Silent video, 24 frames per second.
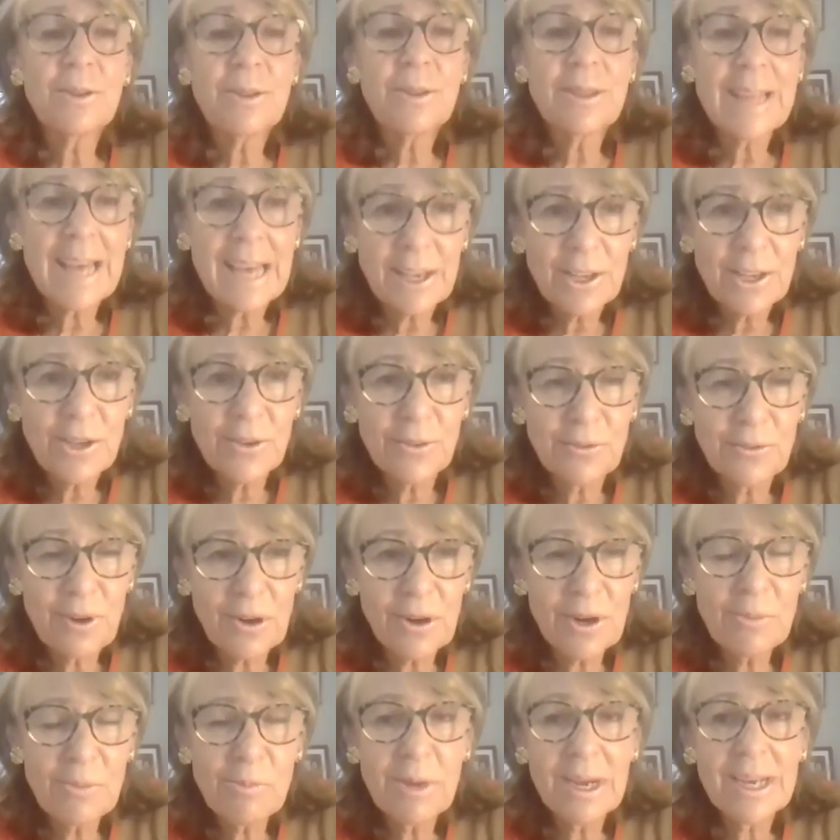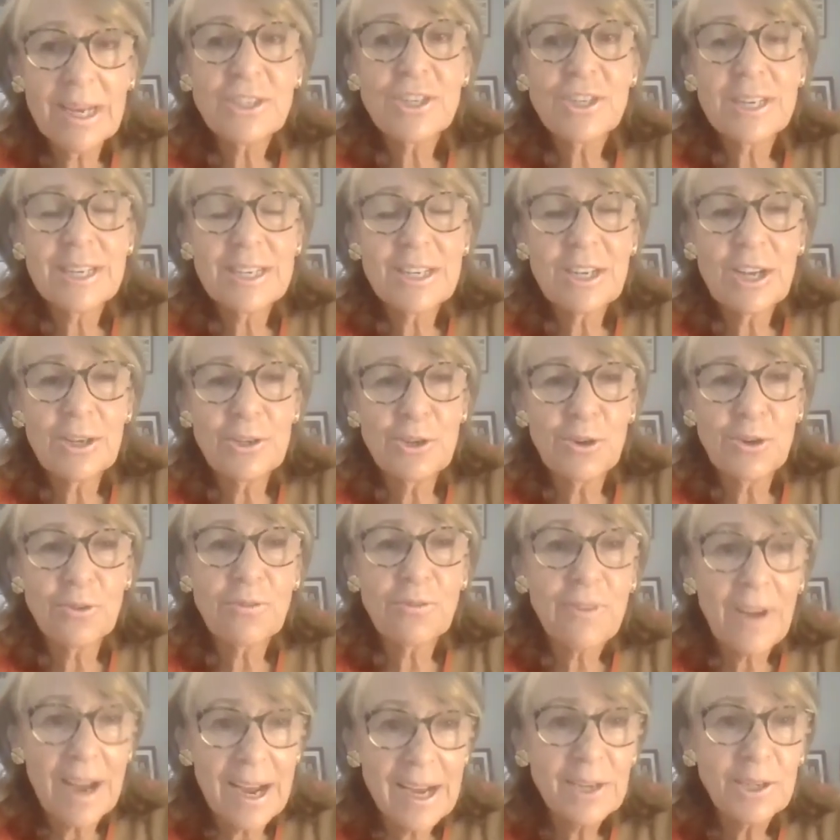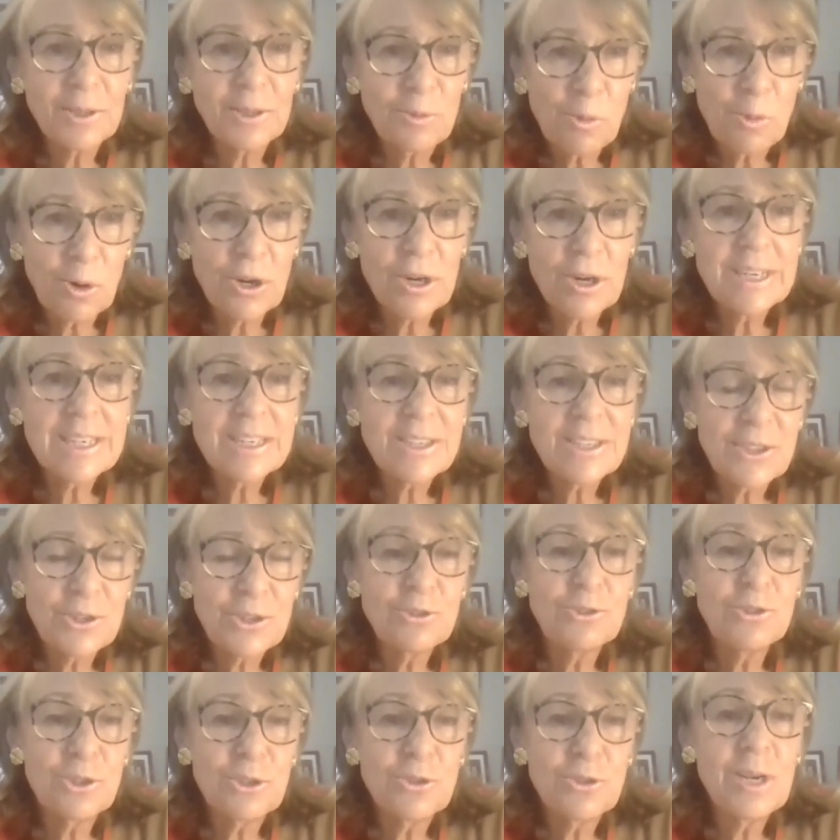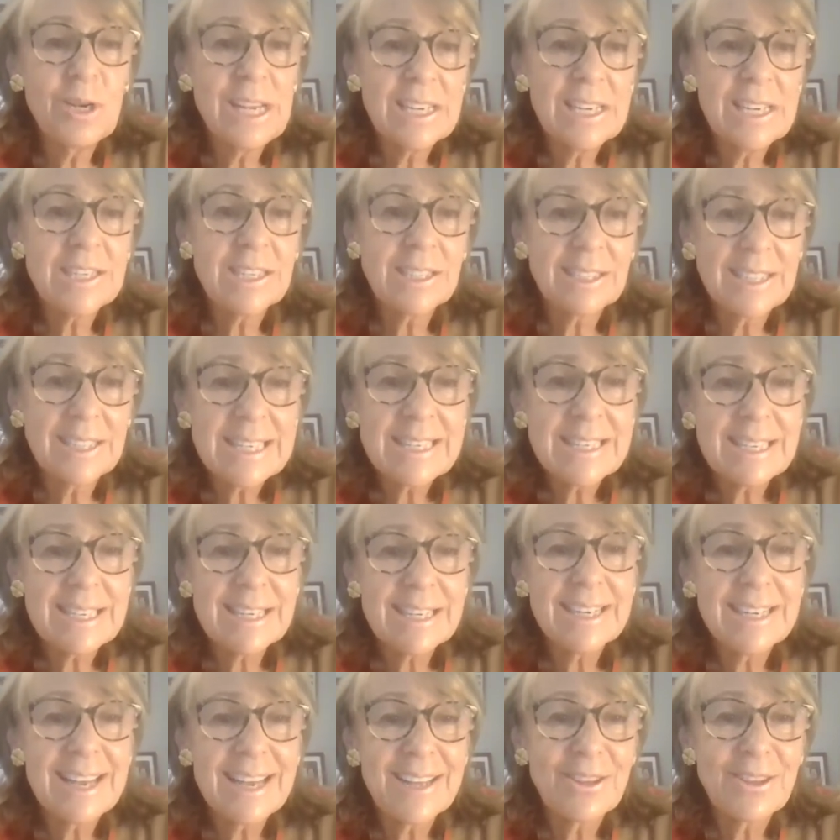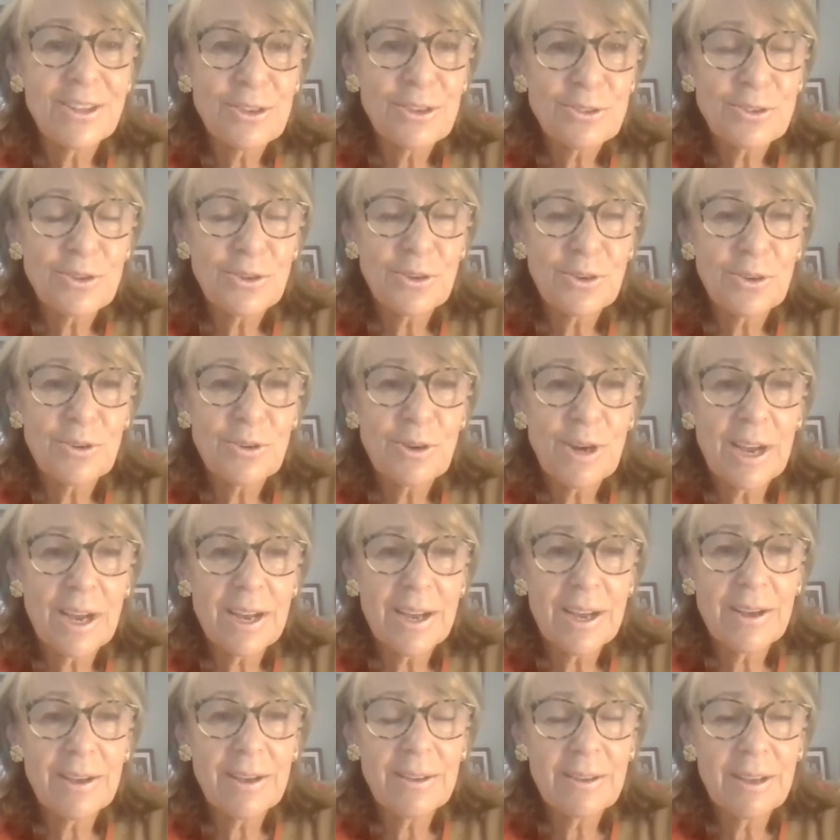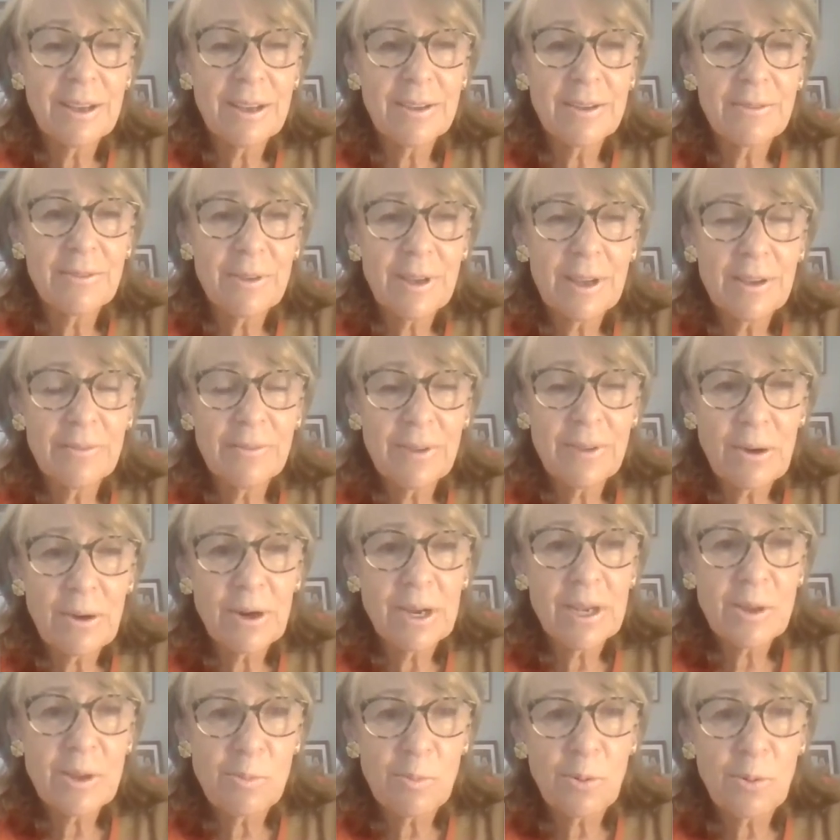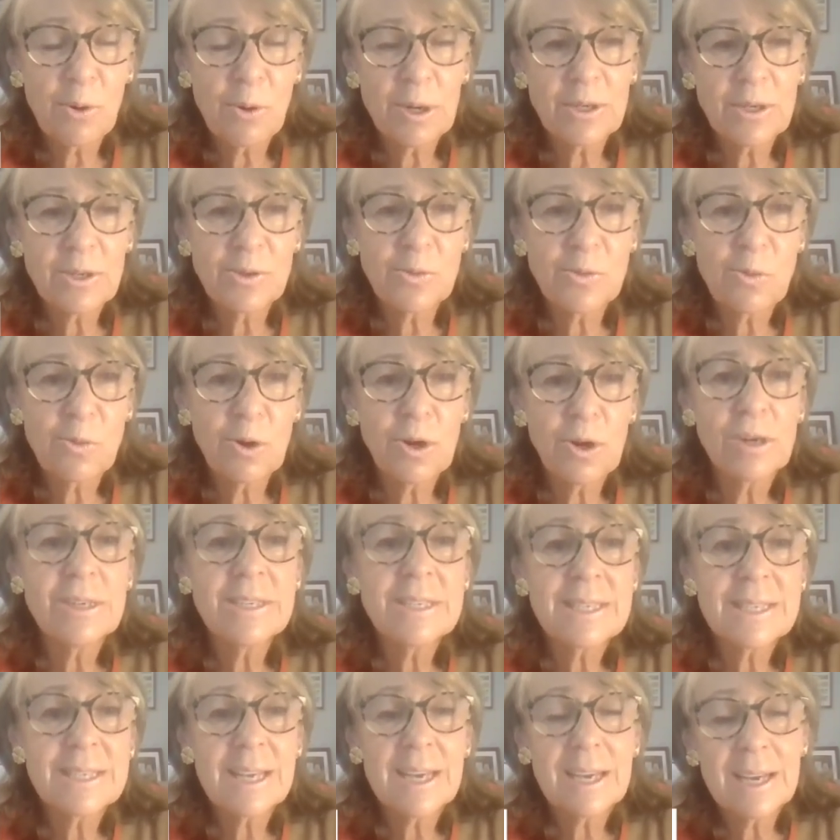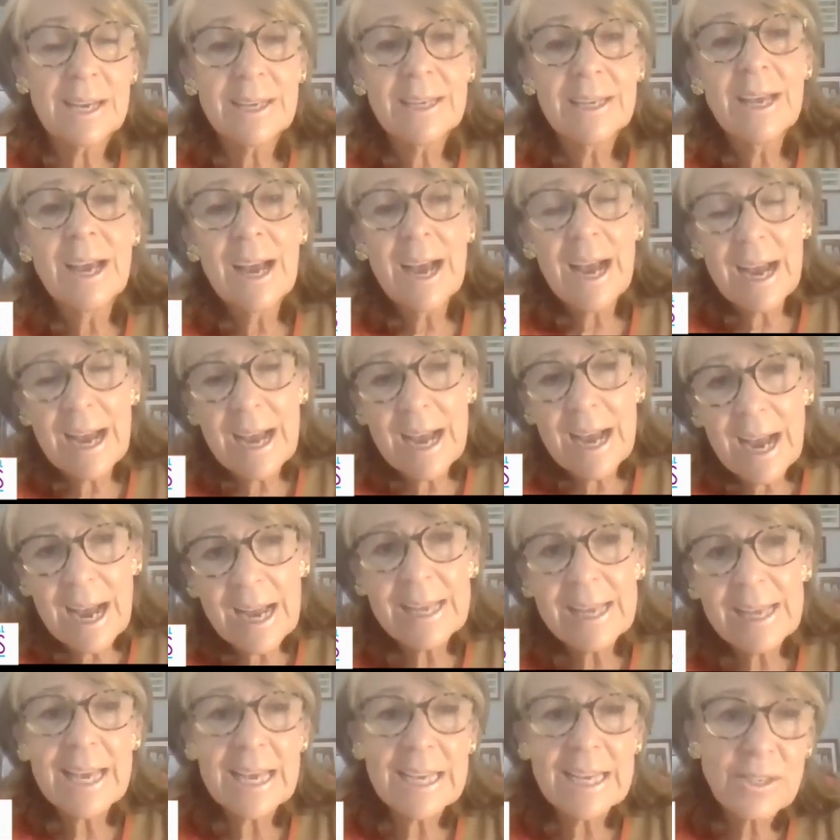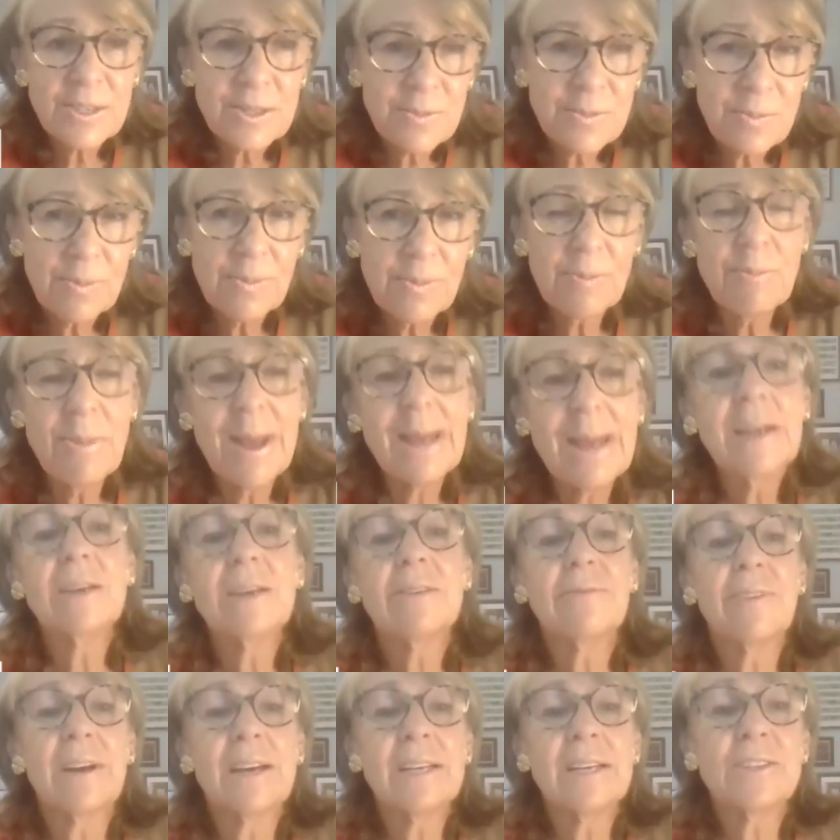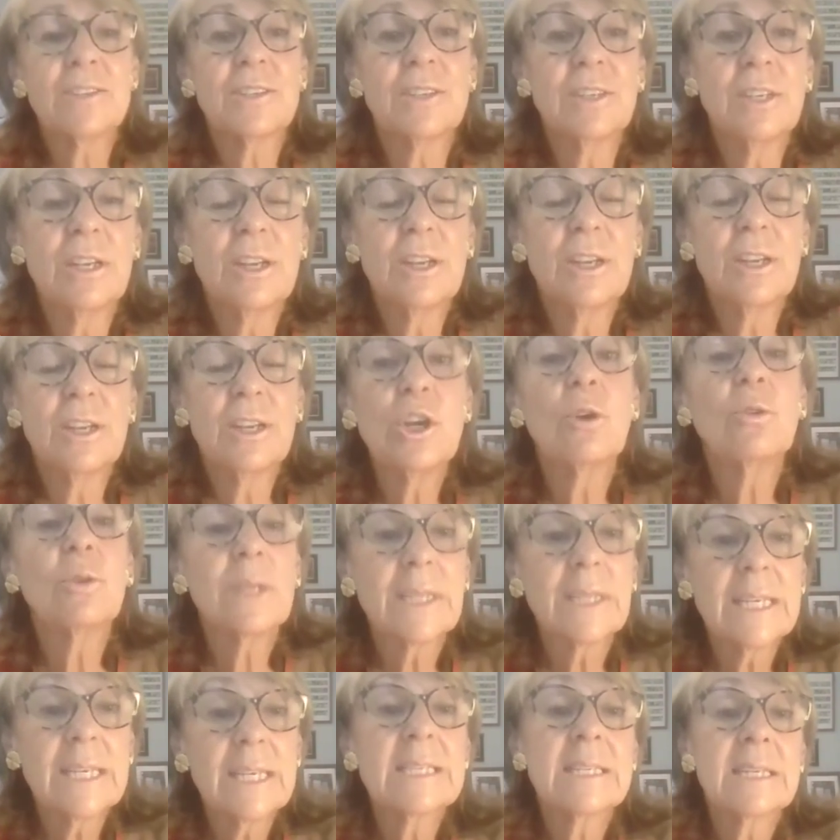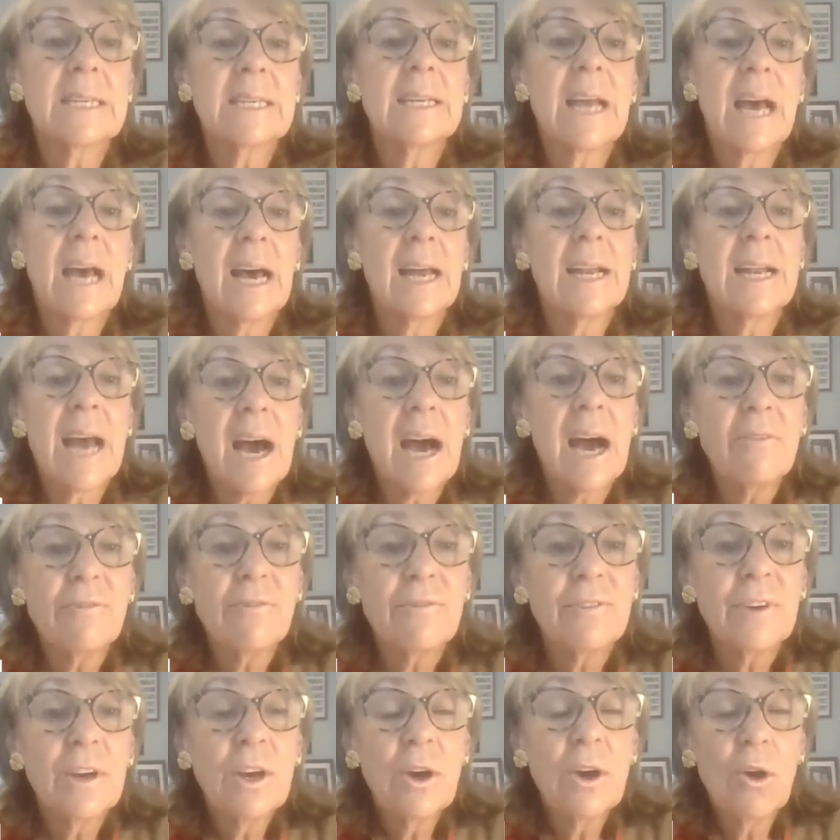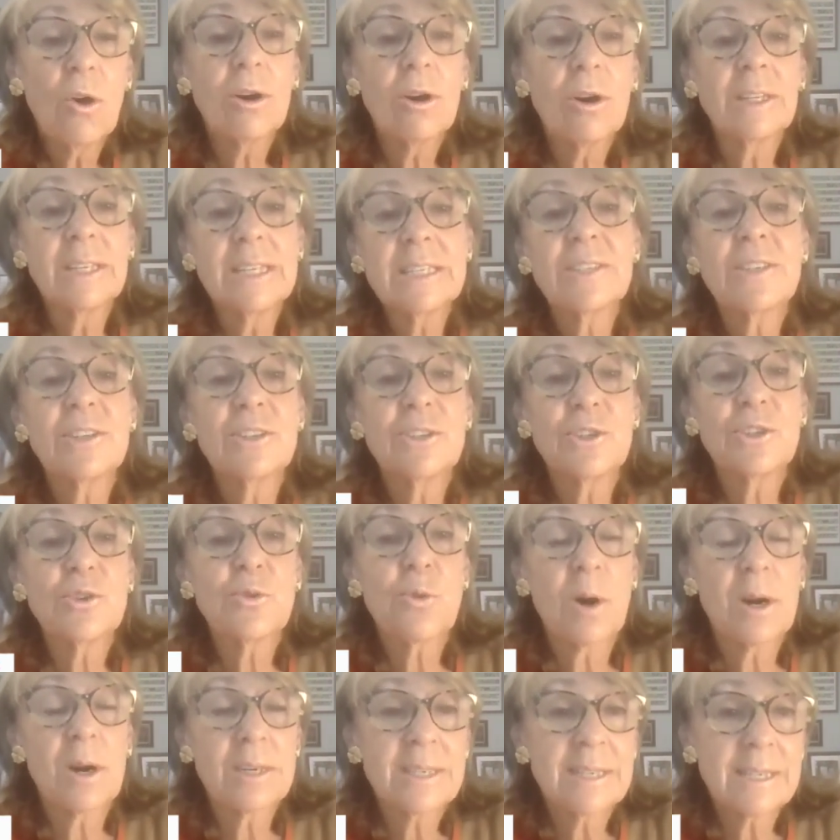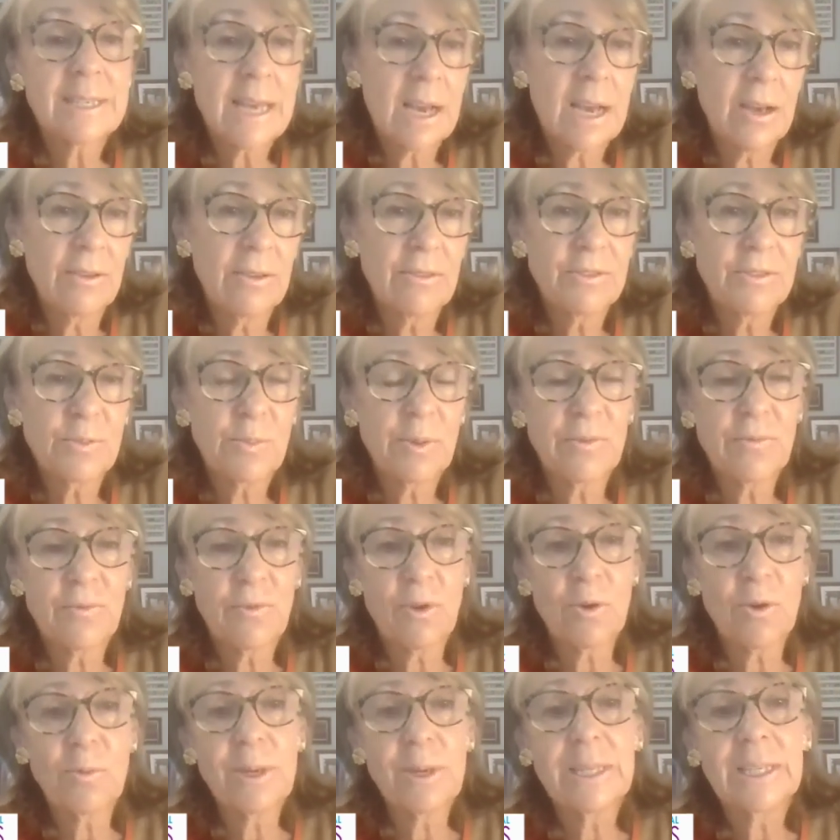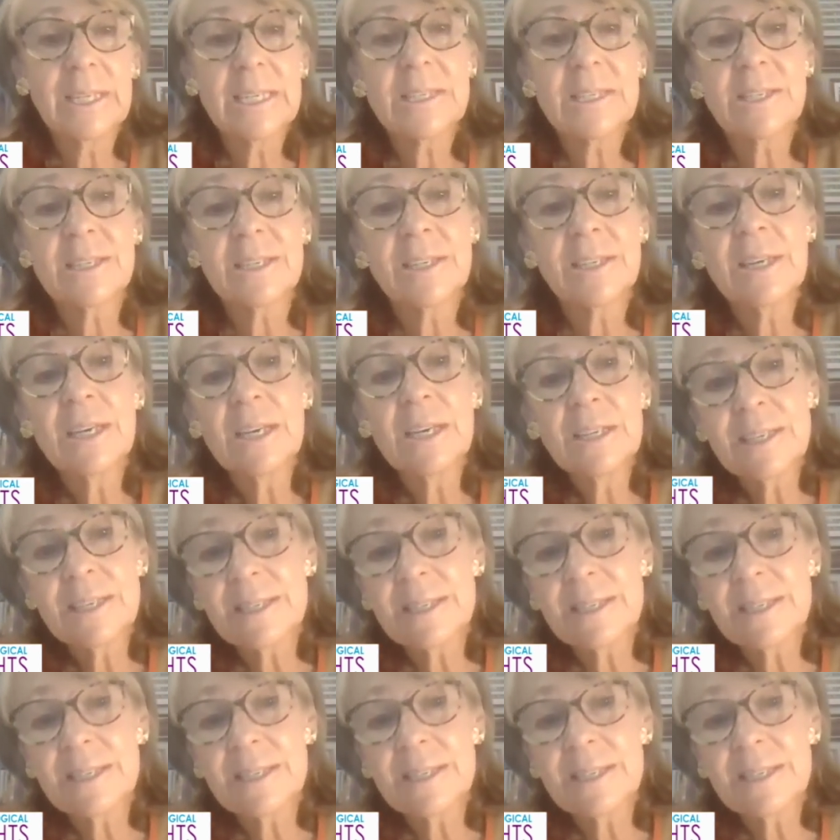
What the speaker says: thank you very much. And your final word is you do need to listen. And those are very important words. I guess many of us don't listen enough or listen to ourselves before we listen to